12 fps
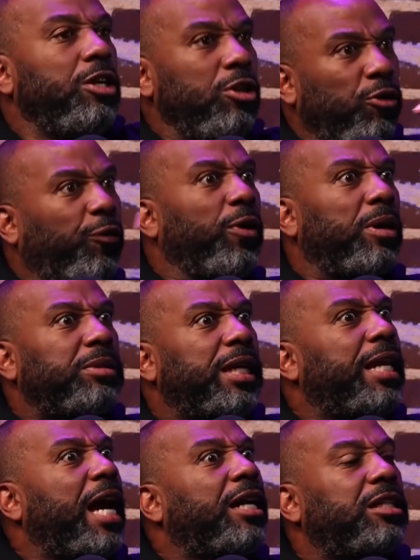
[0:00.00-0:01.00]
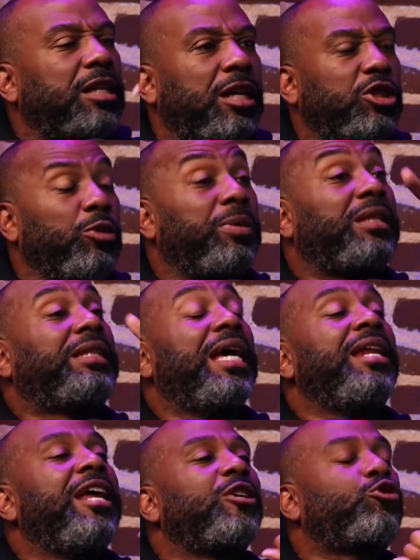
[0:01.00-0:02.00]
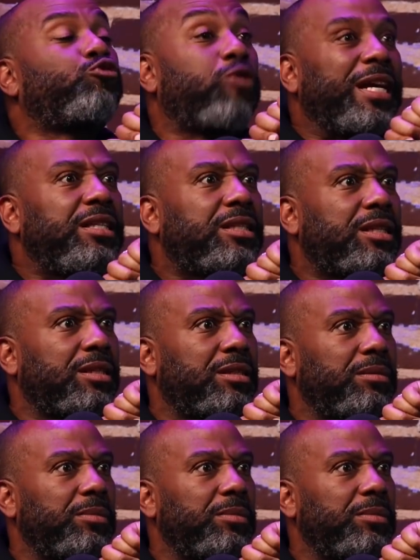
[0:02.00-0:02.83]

You feel what I'm saying? I can judge you. But then there's racism.